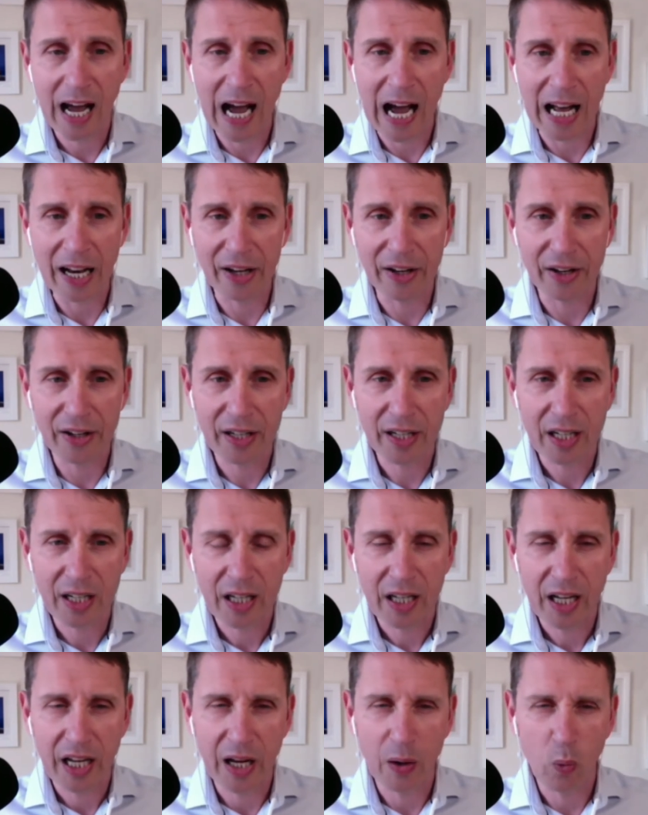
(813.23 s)
And
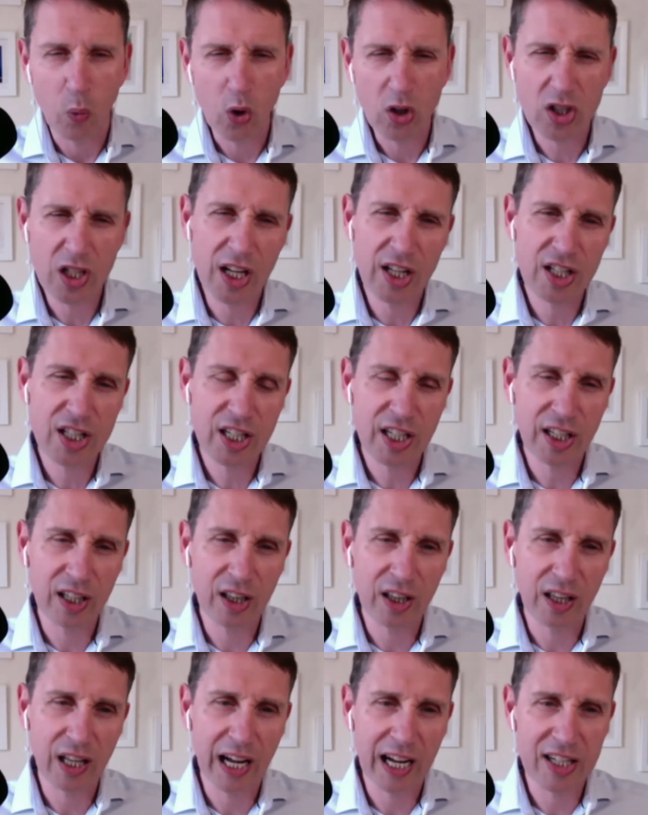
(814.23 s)
it wasn't
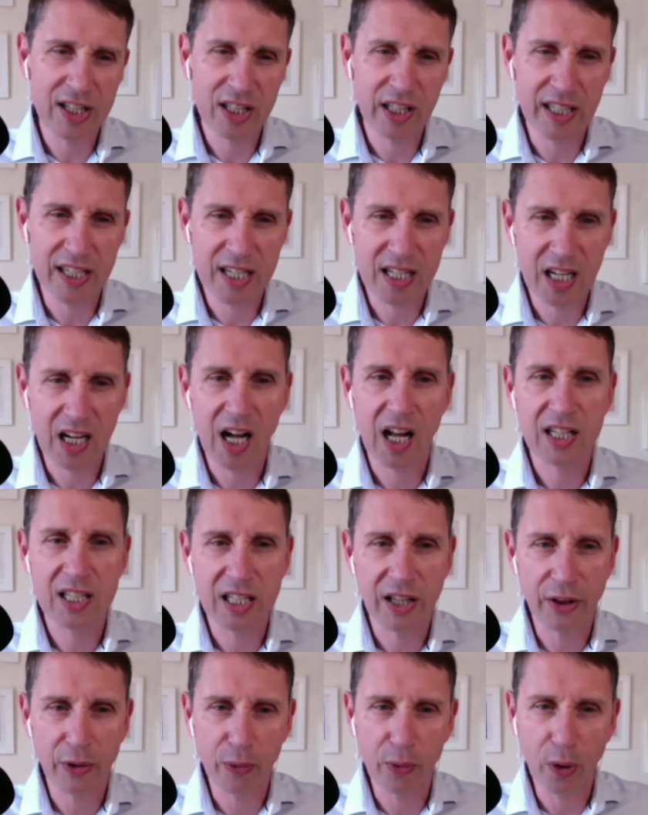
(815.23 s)
until I actually
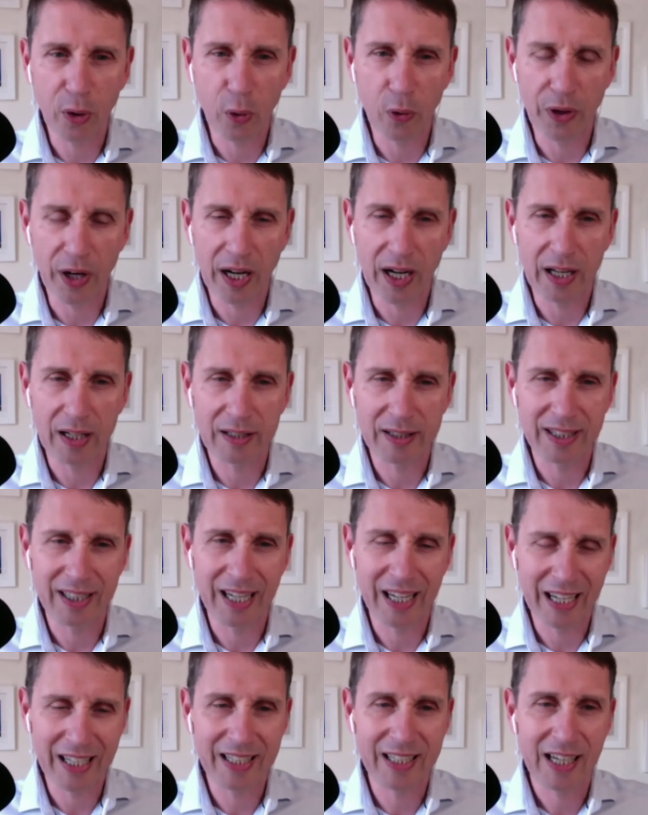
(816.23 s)
started the role that
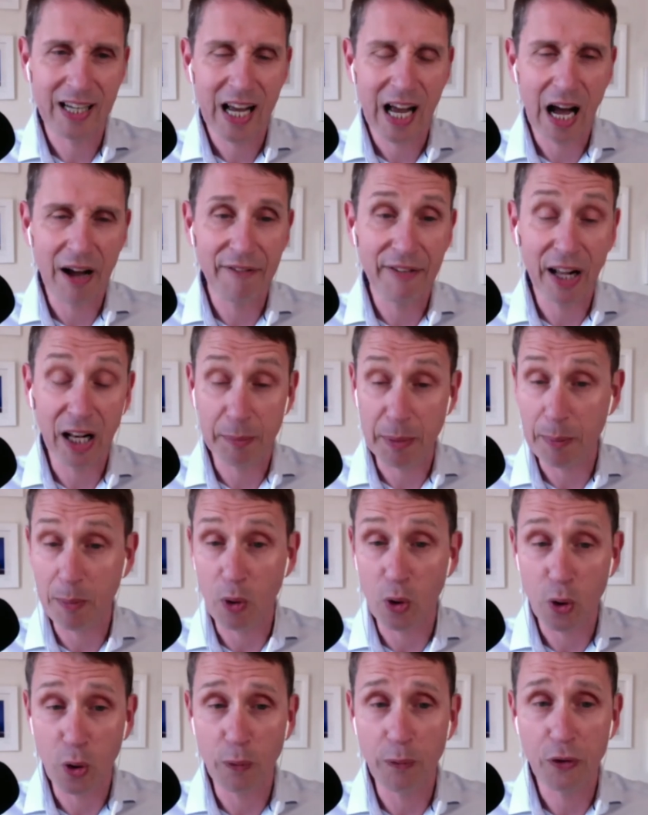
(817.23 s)
I, I felt a bit
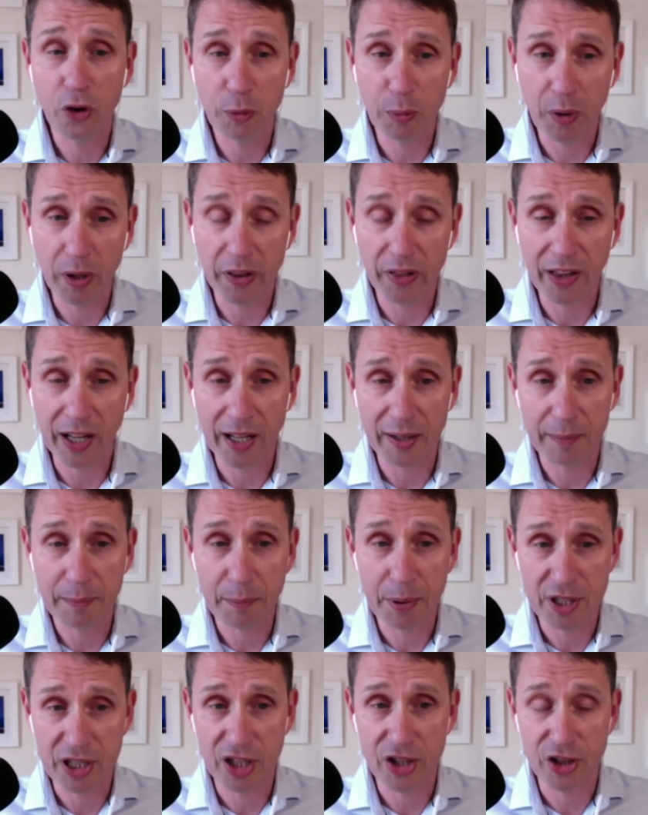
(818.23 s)
more comfortable in that
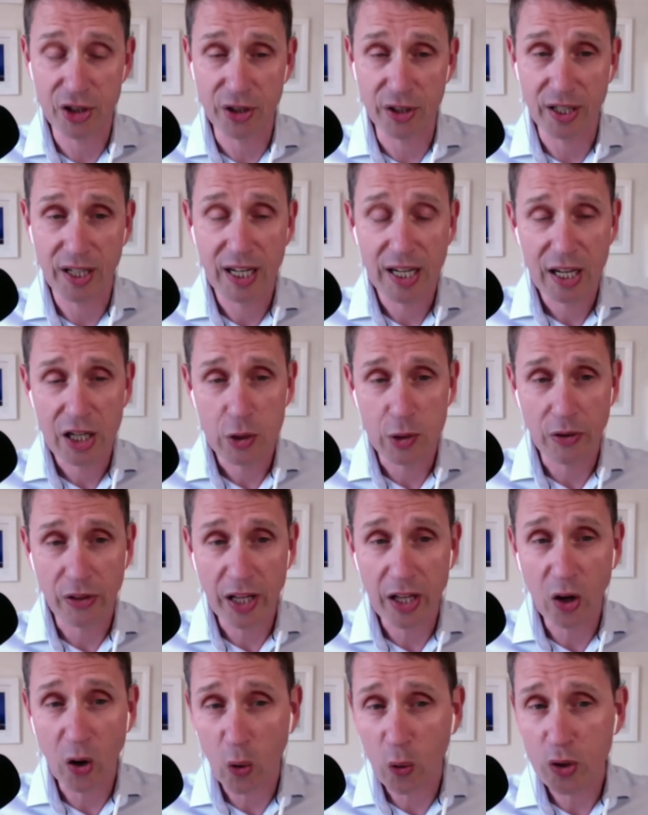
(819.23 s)
position. So I
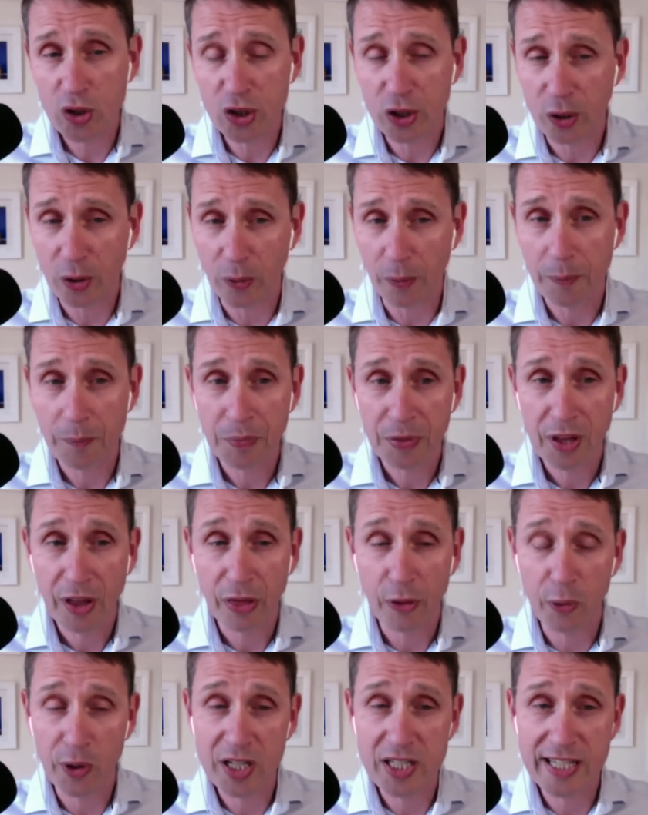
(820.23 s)
think also
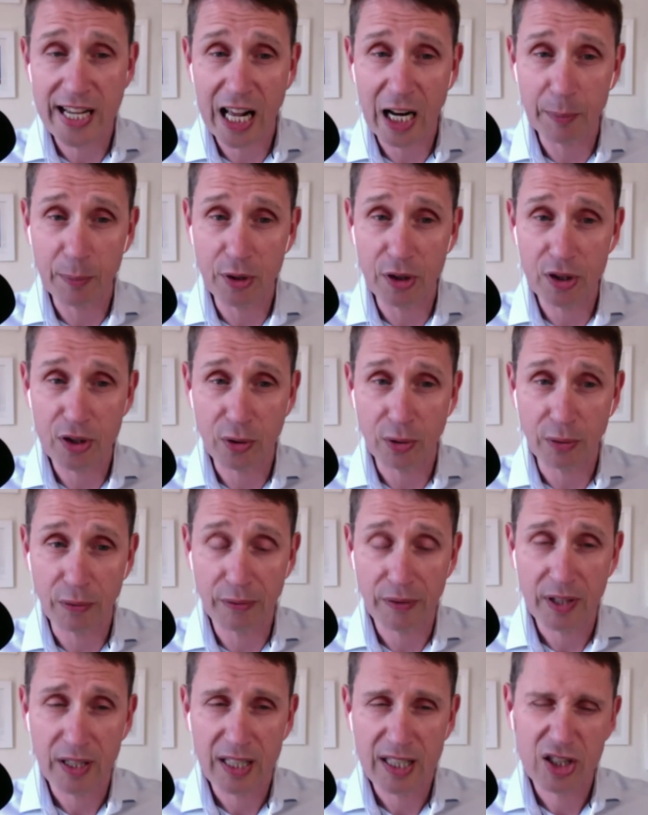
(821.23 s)
there is an element
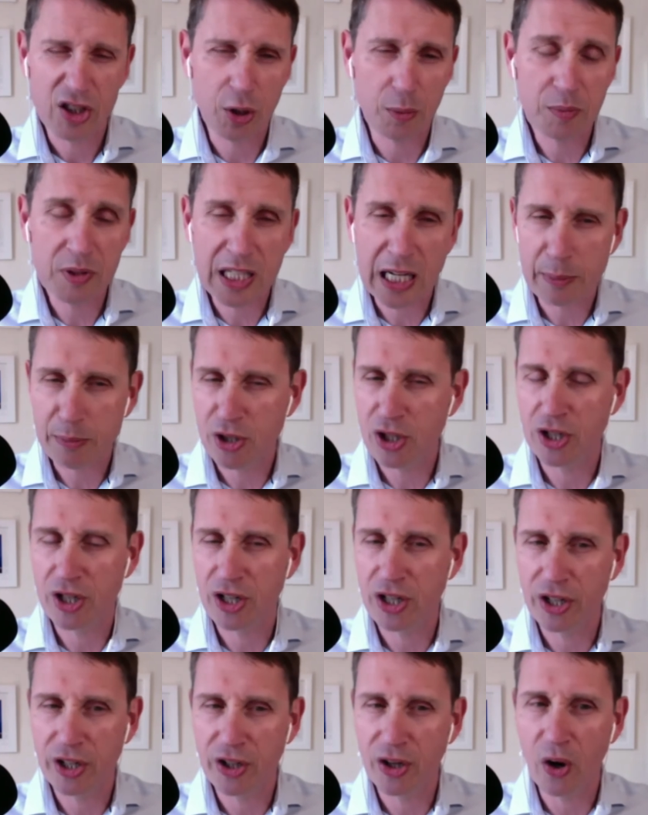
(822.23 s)
of sometimes you,
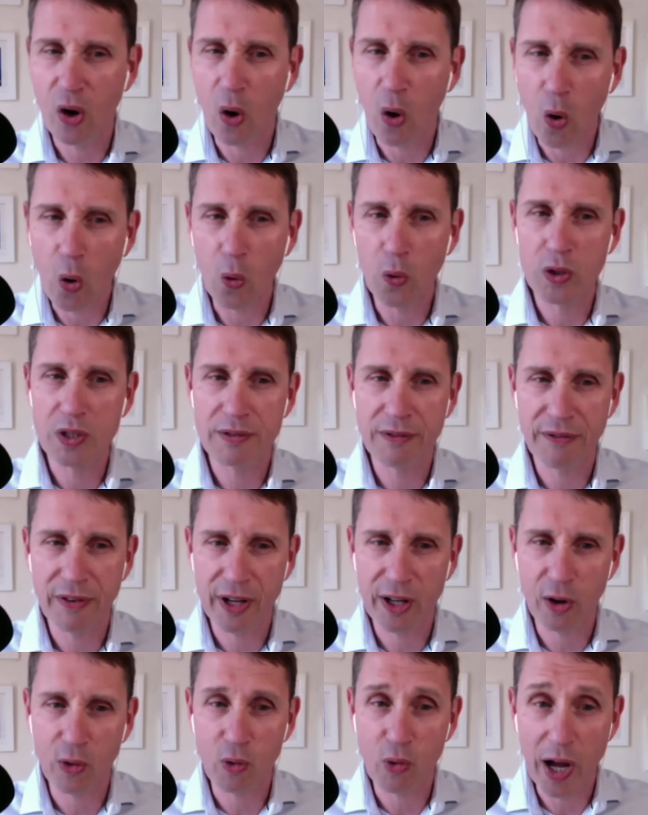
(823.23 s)
you don't always
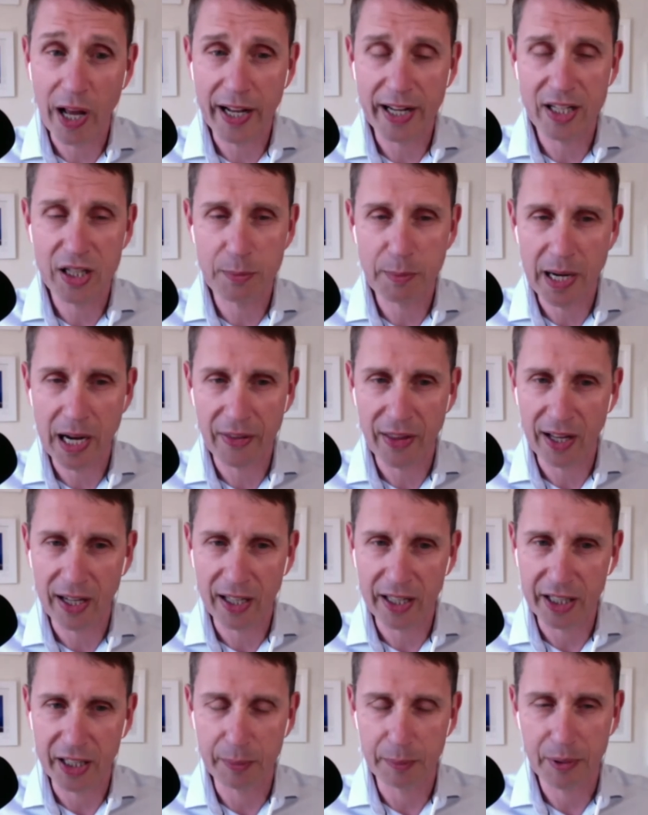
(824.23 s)
feel ready to make
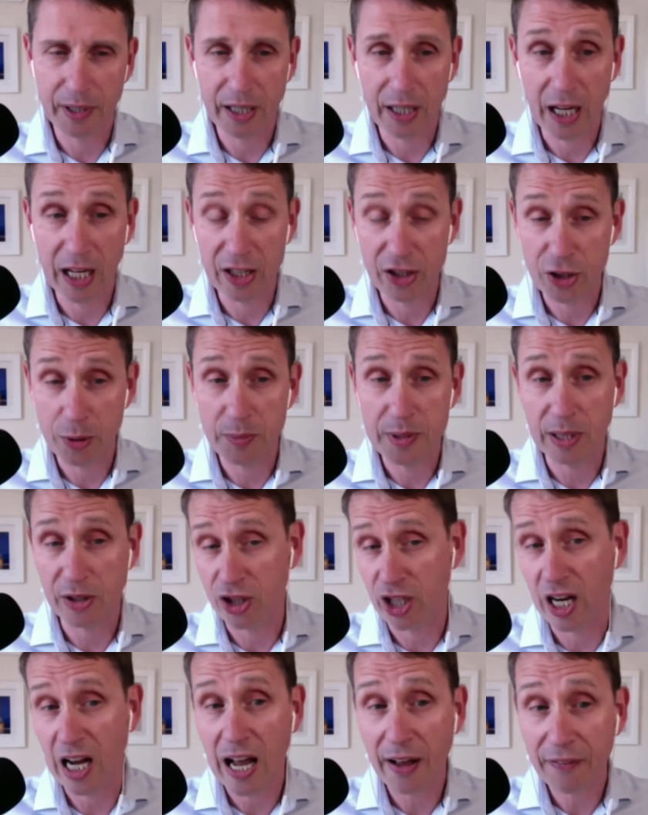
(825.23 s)
that leap. And
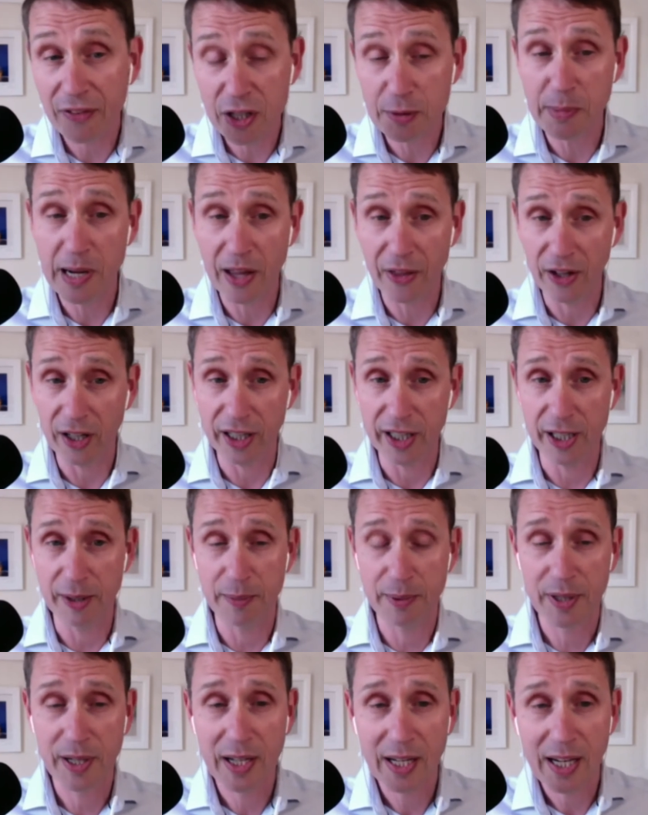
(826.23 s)
sometimes you have to make the leap.